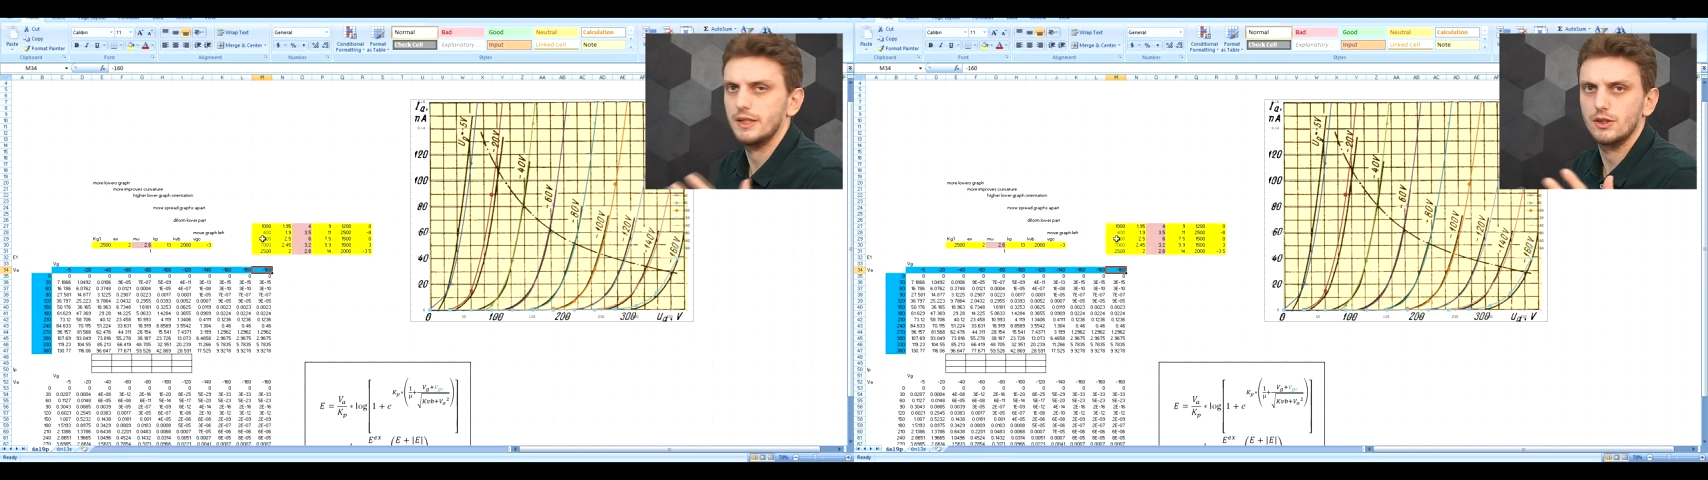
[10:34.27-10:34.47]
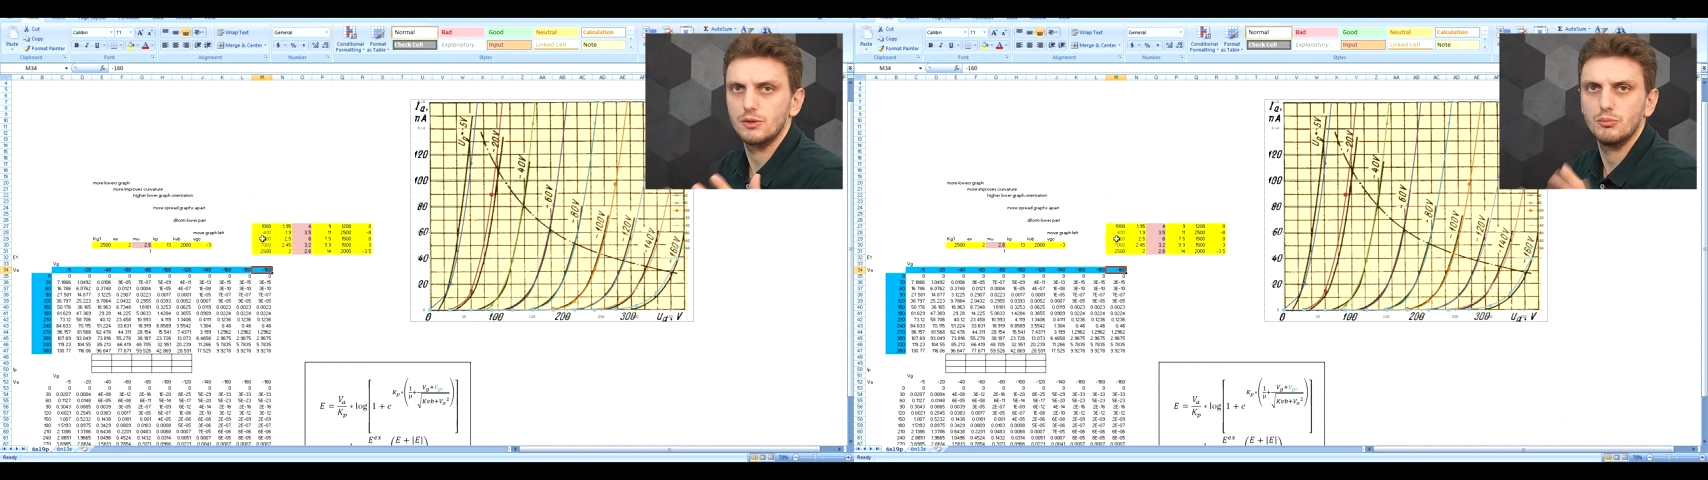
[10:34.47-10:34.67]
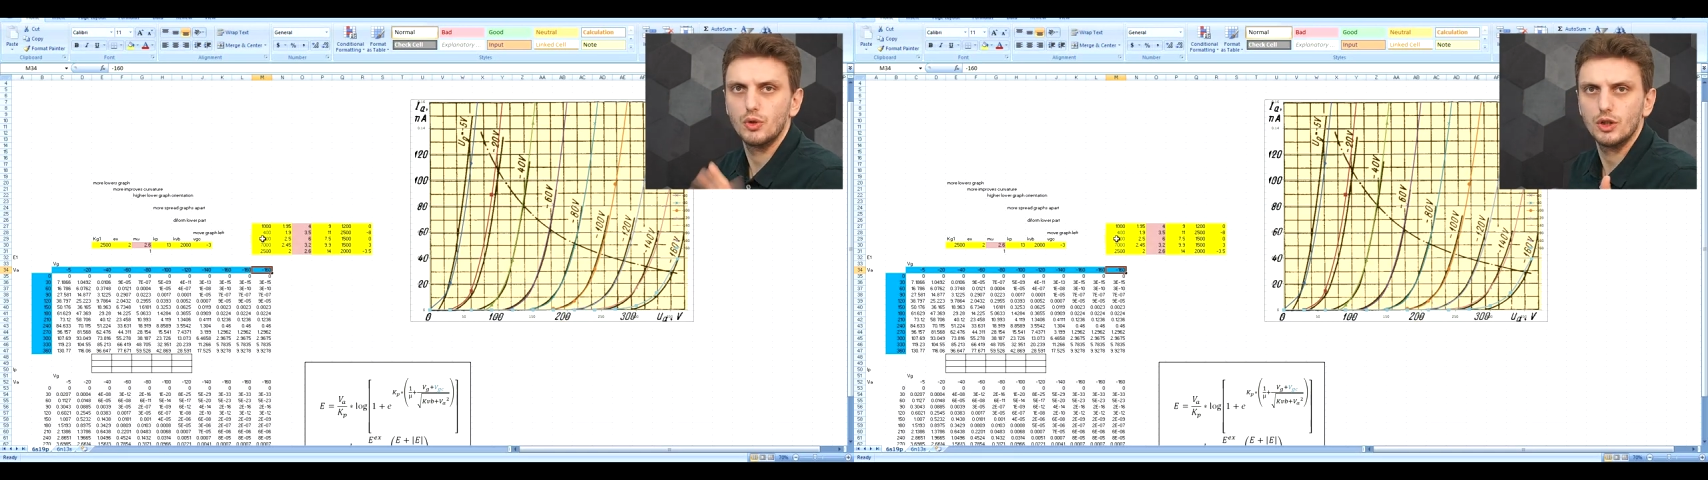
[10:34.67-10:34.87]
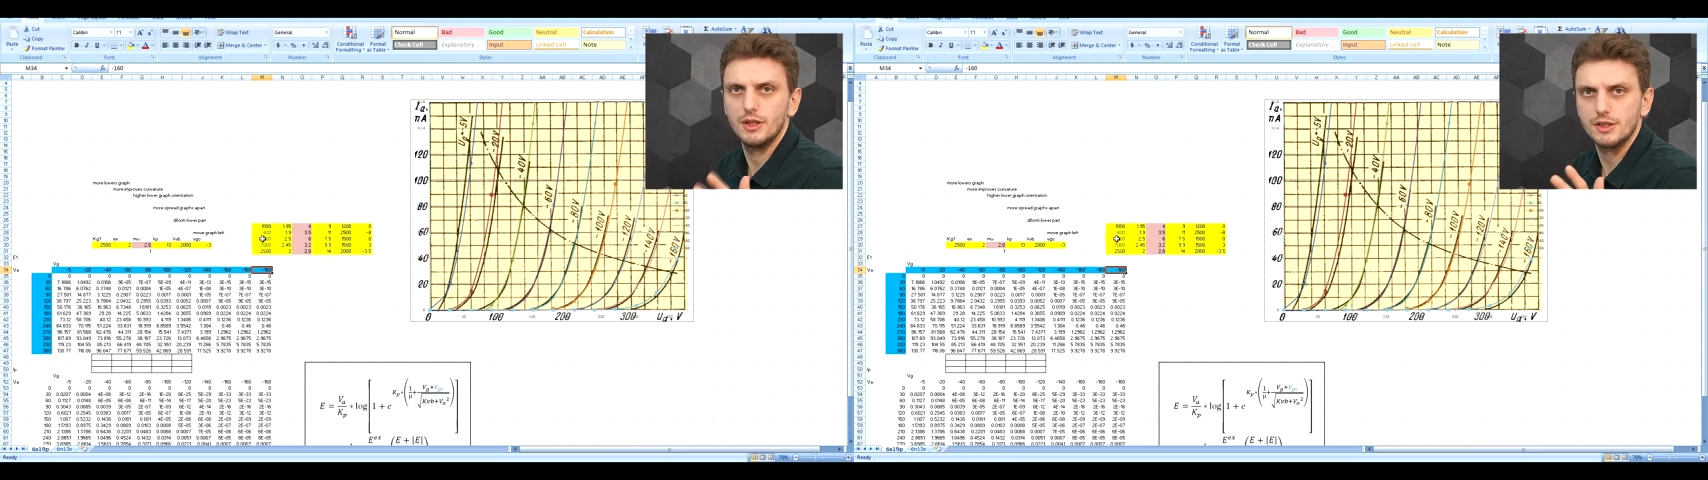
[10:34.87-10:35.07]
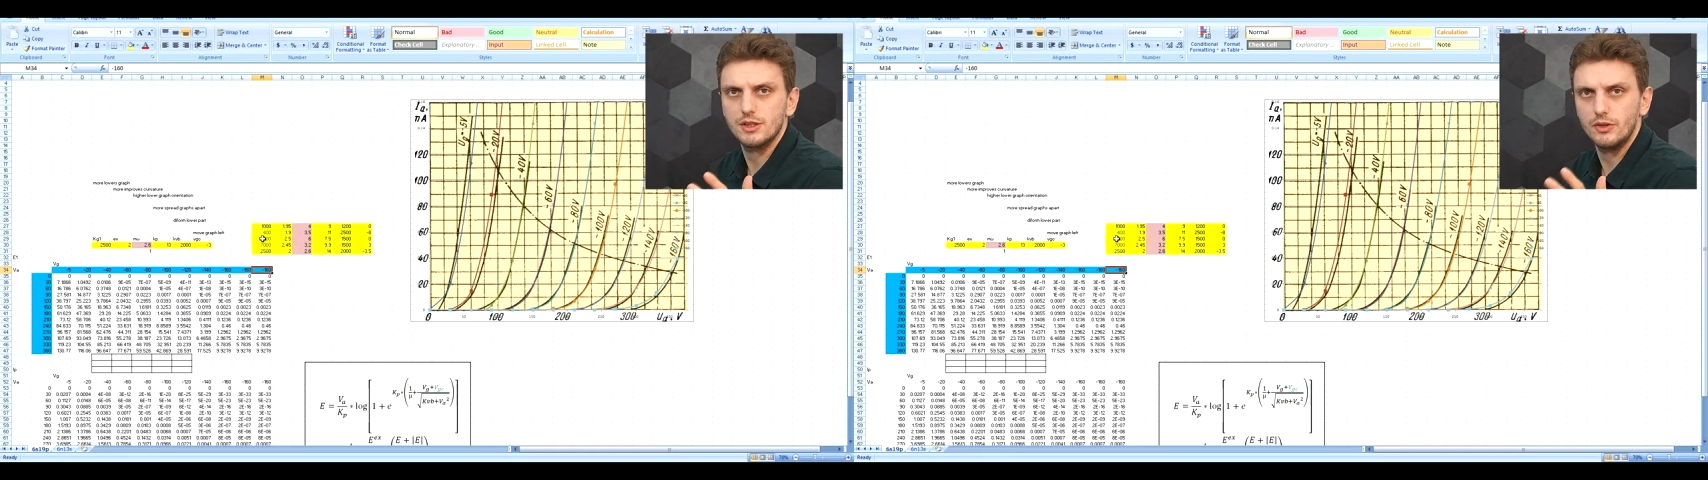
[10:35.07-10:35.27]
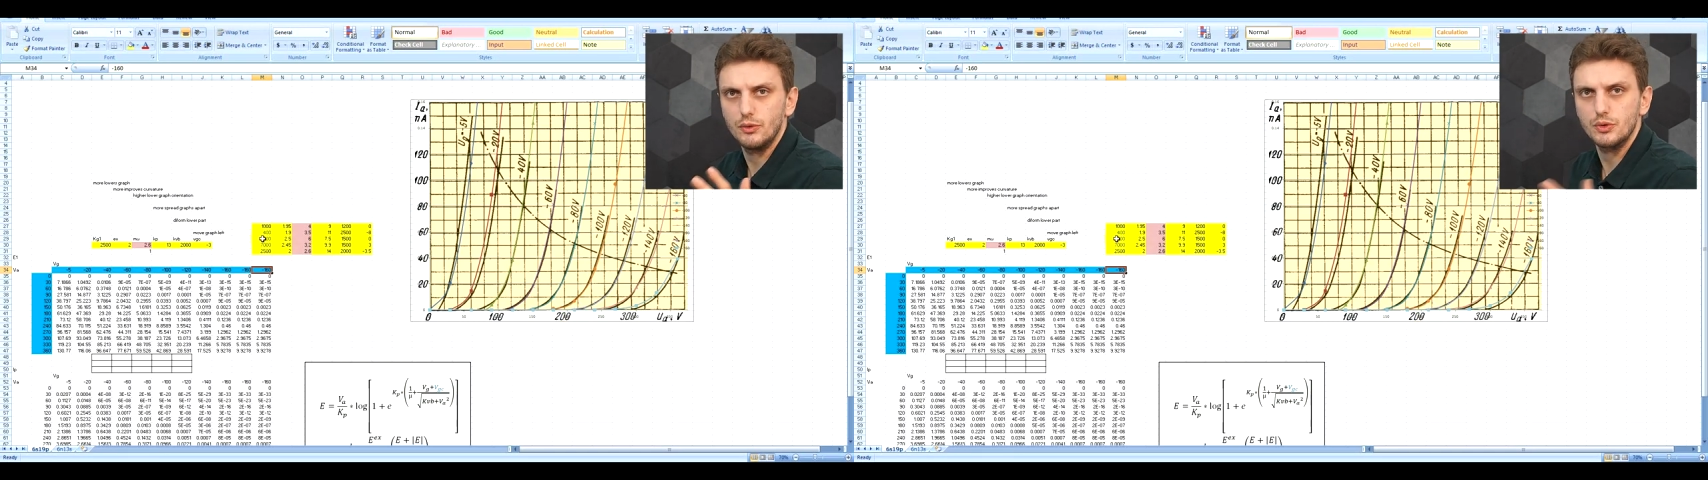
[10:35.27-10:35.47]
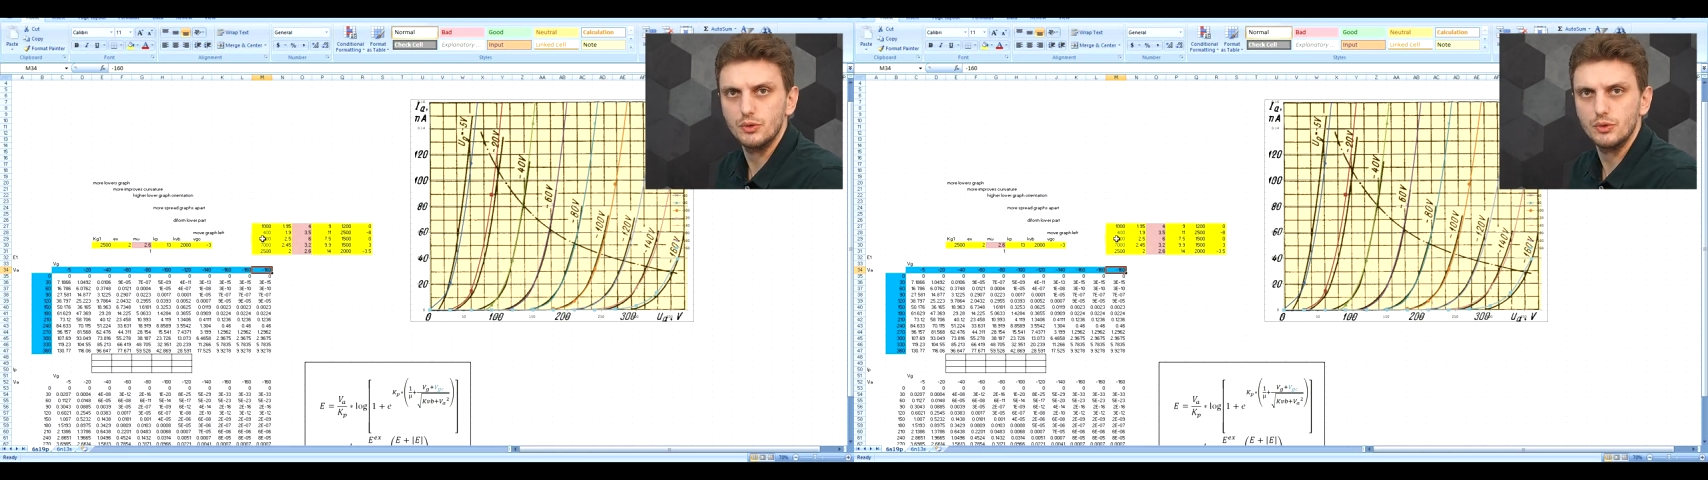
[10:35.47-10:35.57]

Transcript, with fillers: that are more or less close